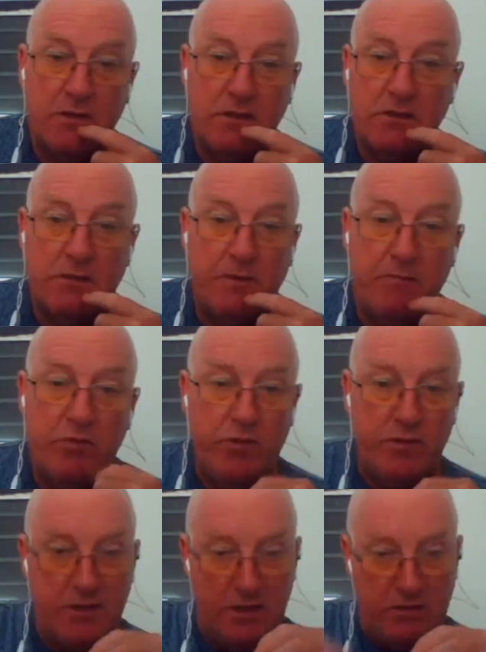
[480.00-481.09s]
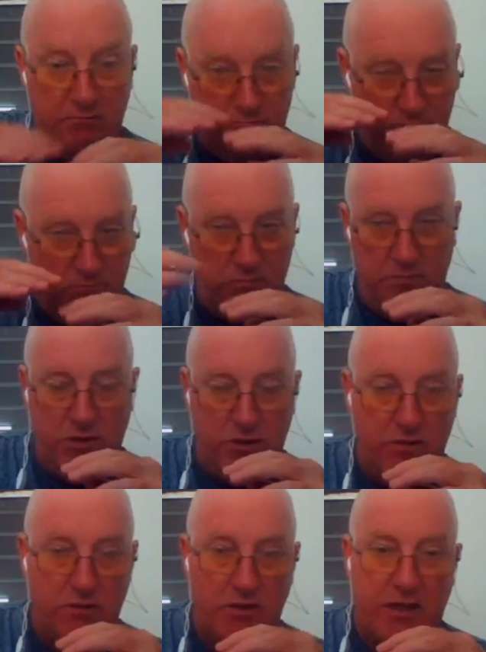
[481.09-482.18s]
tipping points that are
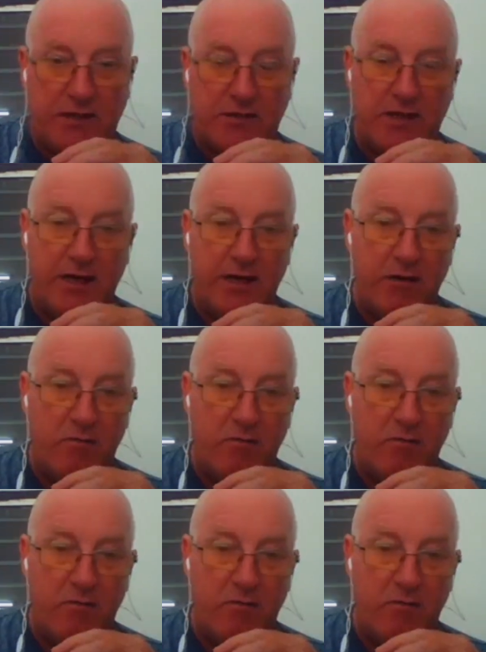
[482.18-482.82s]
cascading